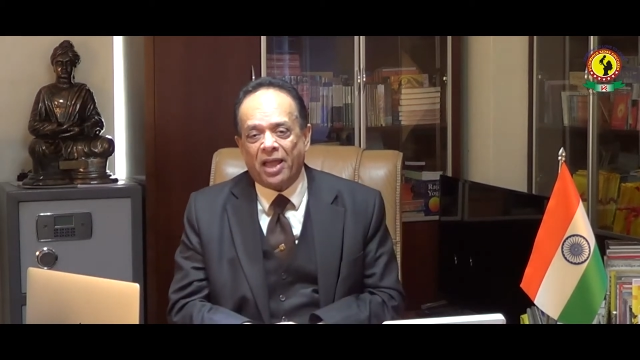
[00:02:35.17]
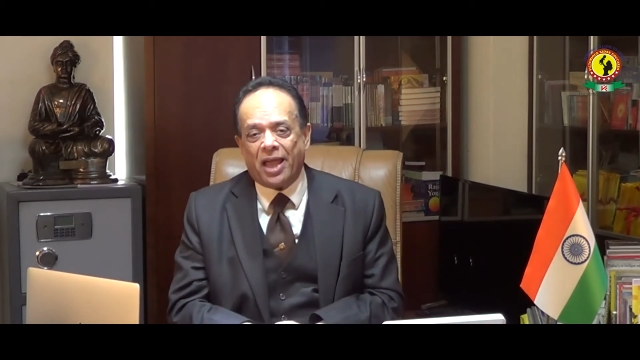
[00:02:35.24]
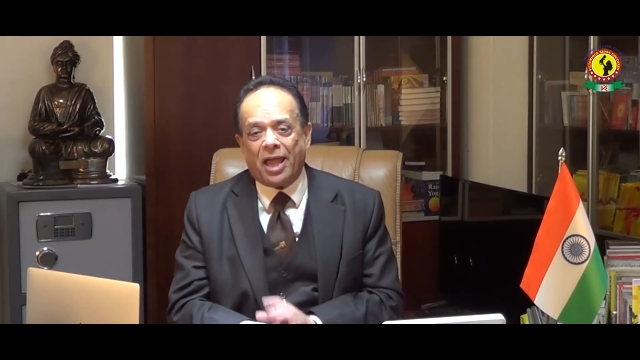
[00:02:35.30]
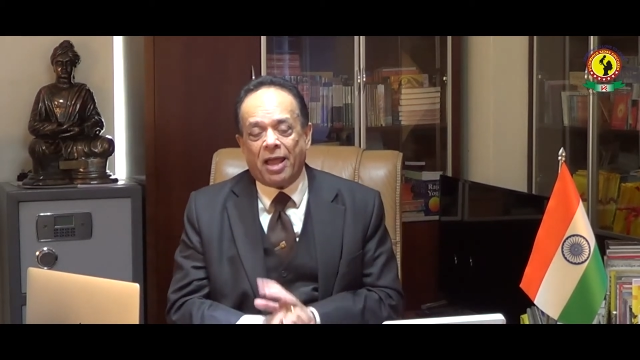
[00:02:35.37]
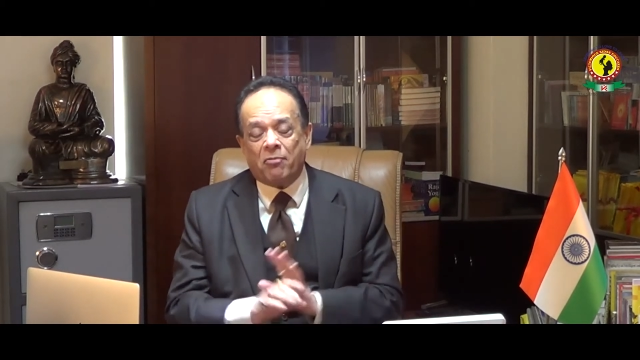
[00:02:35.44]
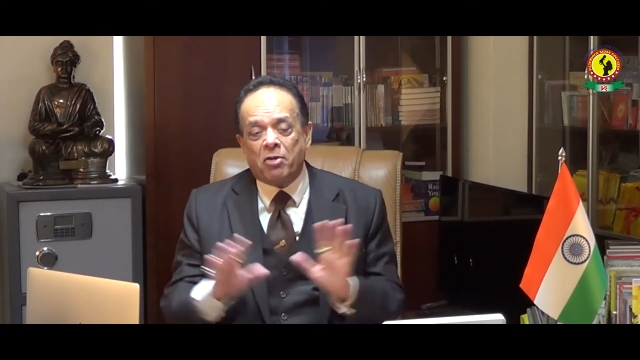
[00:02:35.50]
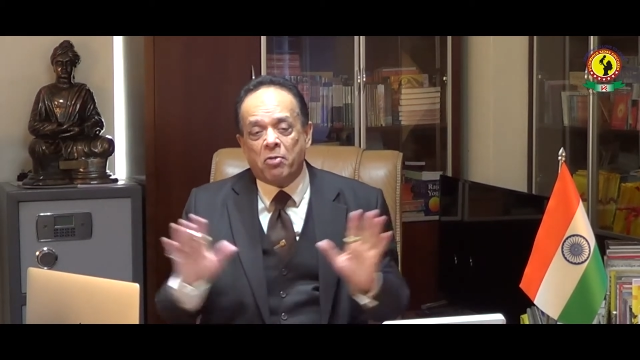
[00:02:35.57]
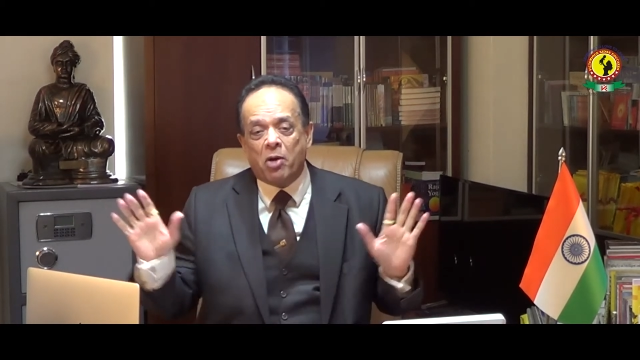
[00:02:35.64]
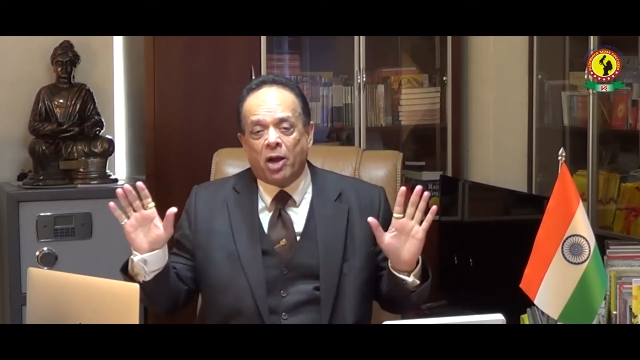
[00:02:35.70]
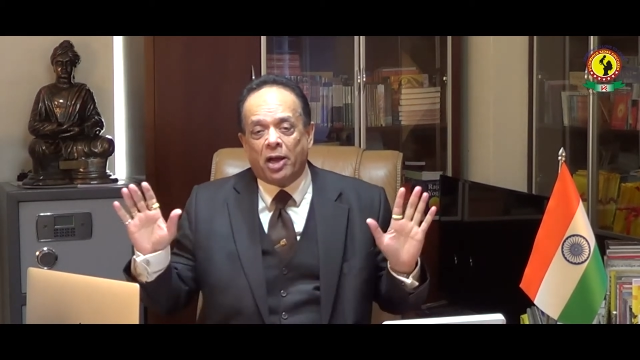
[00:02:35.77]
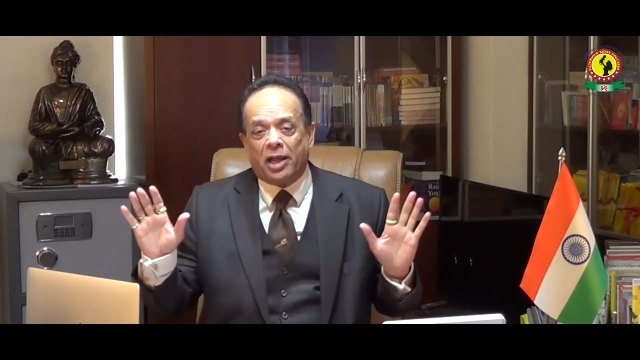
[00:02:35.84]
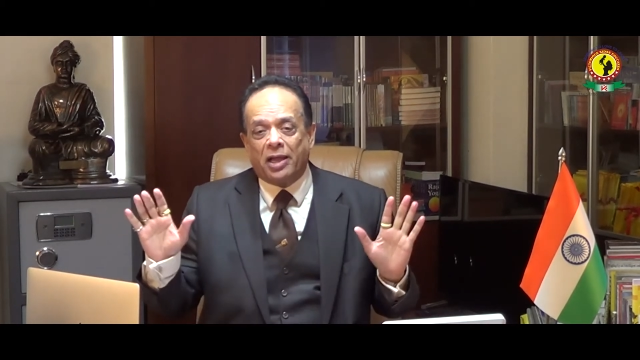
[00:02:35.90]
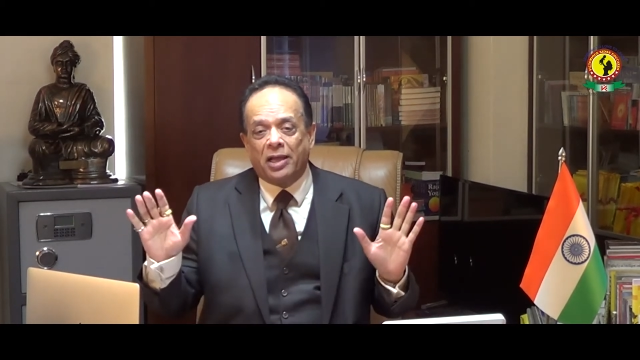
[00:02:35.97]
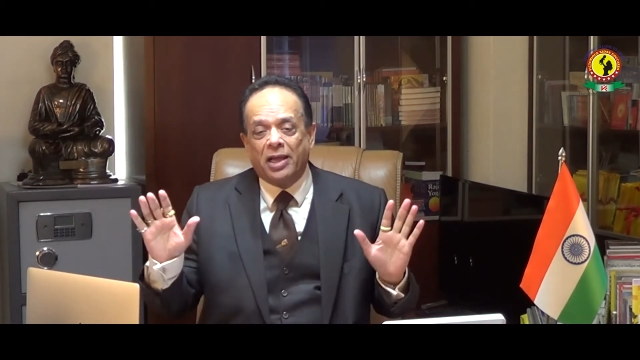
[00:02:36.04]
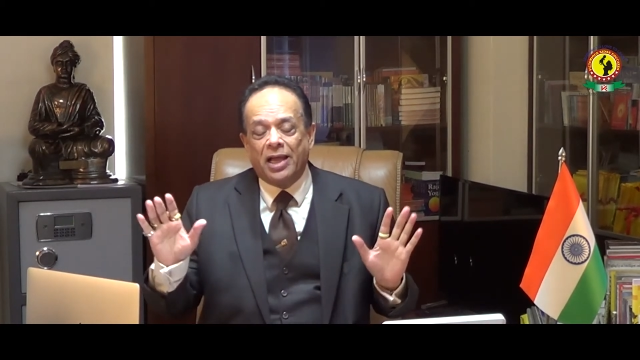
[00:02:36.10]

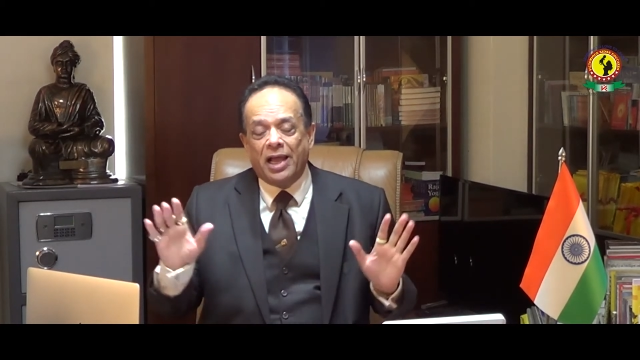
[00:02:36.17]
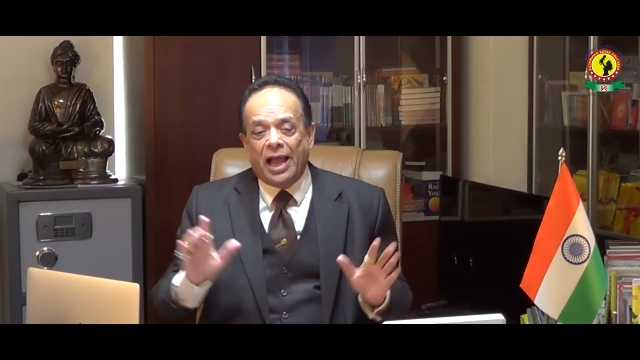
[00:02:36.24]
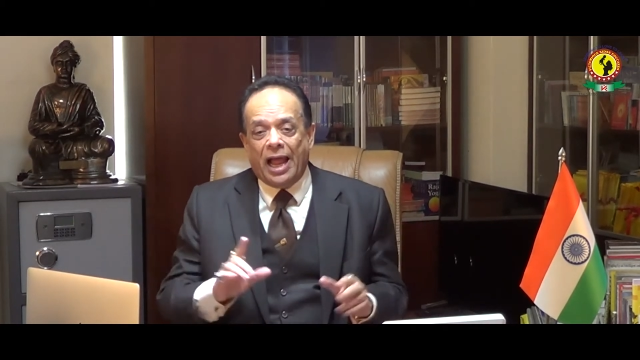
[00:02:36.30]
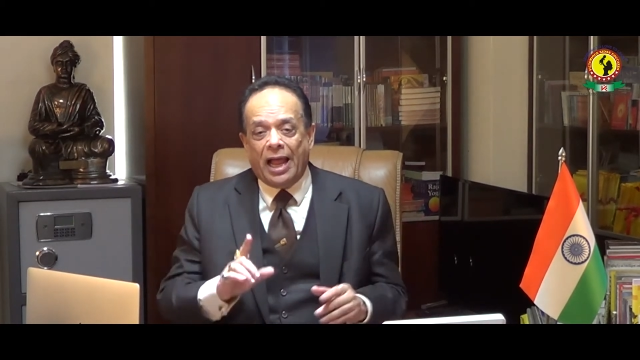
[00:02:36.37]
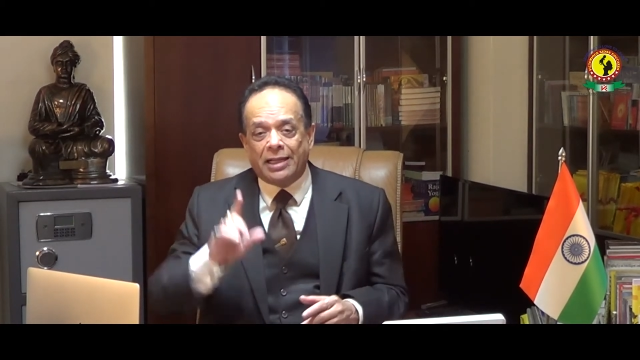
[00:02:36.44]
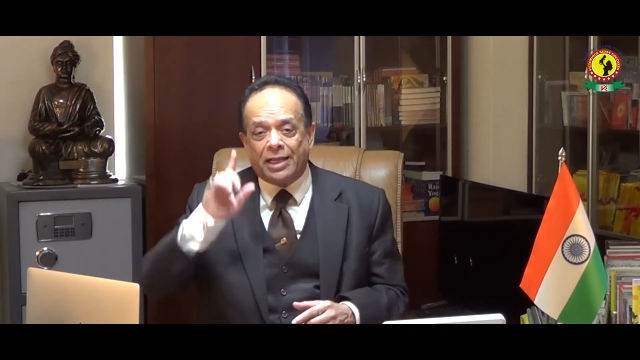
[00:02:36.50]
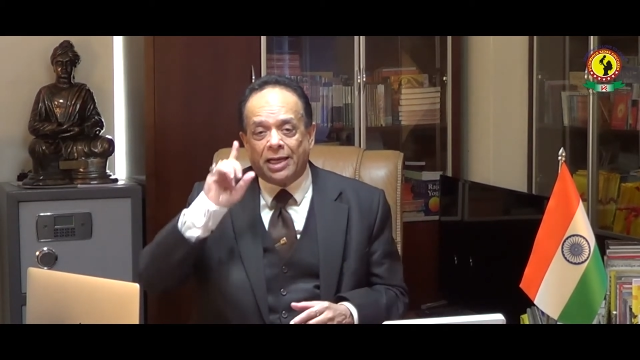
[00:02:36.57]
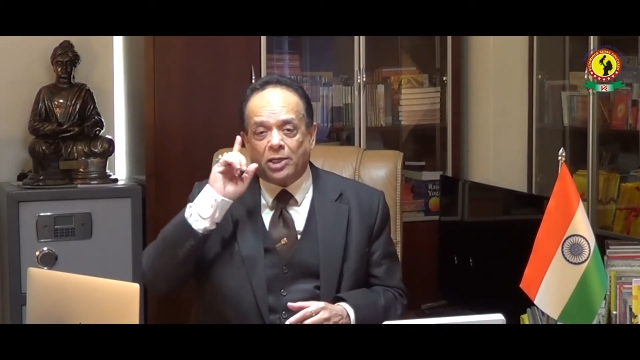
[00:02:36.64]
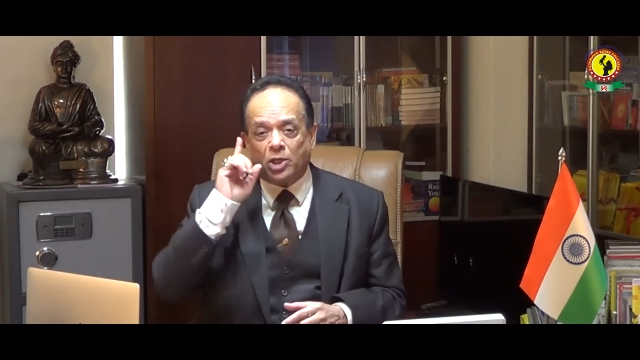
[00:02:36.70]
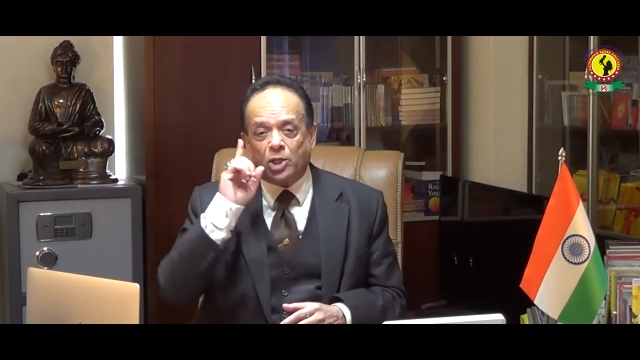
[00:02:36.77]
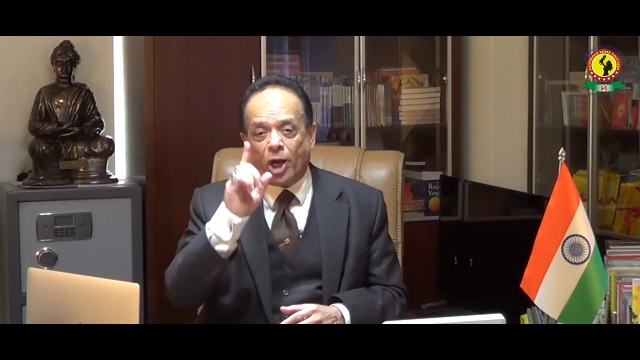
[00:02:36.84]
Everybody. And the